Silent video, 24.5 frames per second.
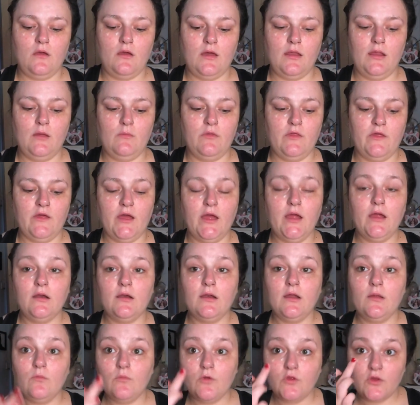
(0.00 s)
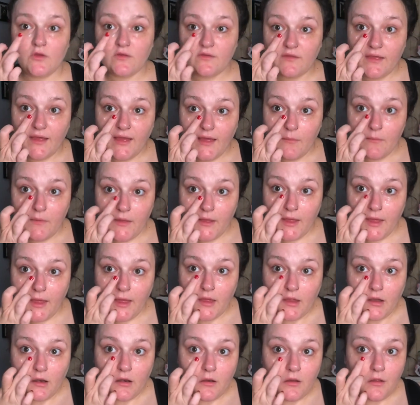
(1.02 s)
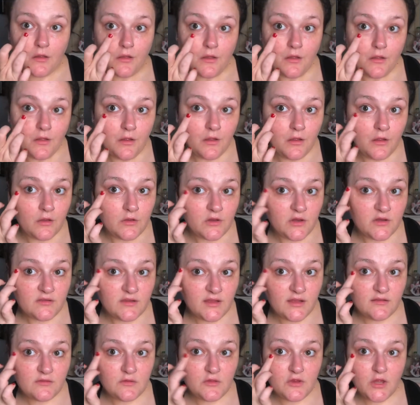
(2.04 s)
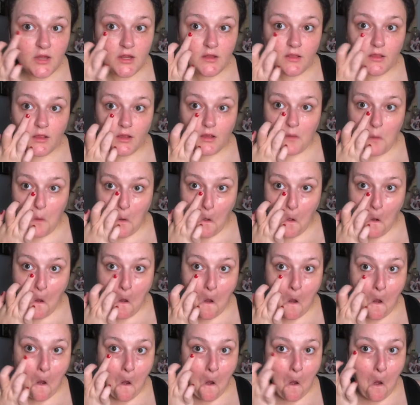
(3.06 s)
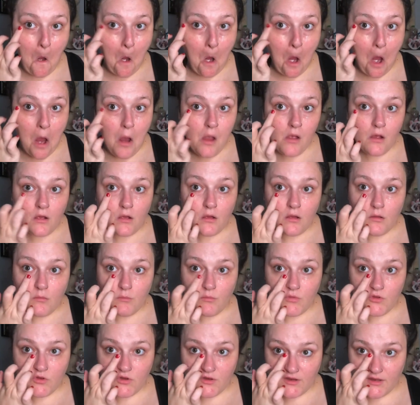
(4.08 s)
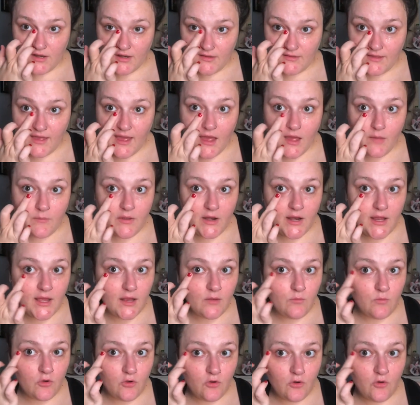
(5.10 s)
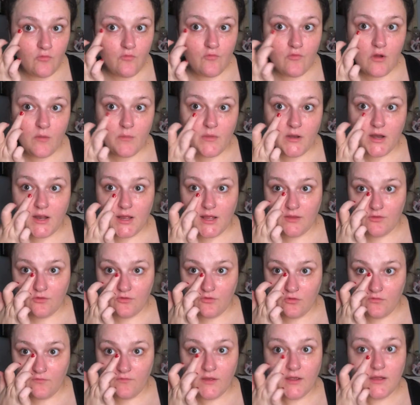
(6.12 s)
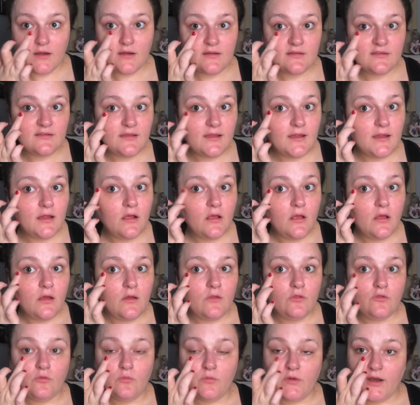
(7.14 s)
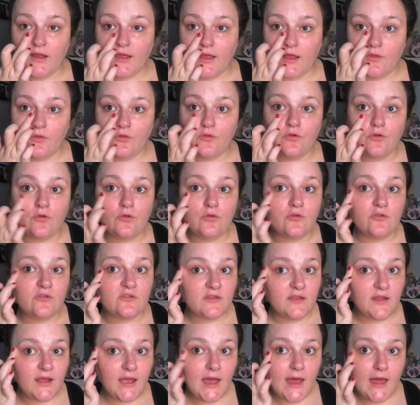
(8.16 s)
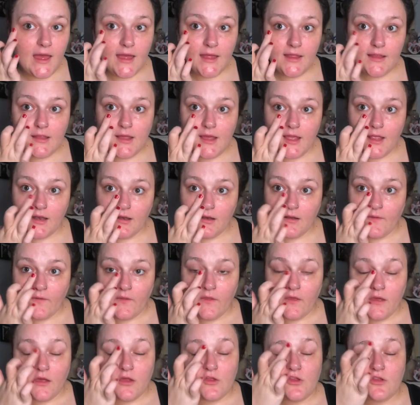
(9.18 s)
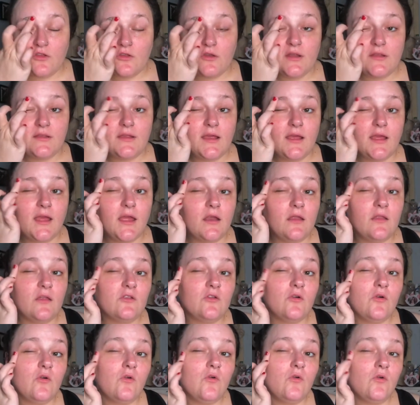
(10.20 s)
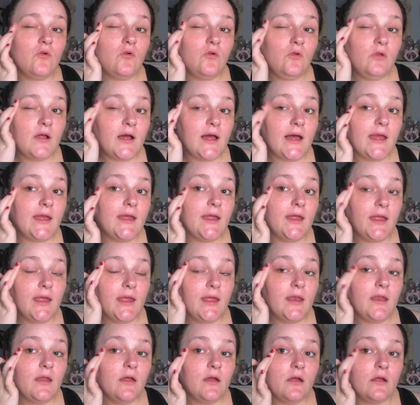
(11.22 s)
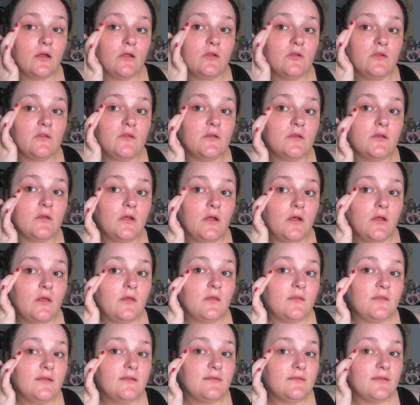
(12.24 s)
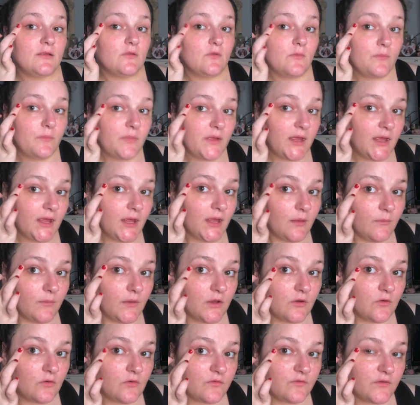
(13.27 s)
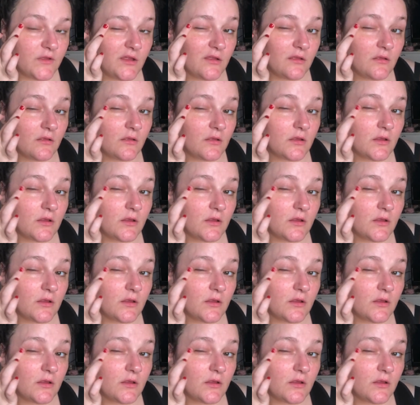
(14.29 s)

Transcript: and then with the eye cream we're just tapping it in, just nice and gently, but just kind of tapping it in. We're not rubbing it in too vigorously, don't want it getting too close to the eye line. It's just going to take care of this whole eye area, including these little baby crow feet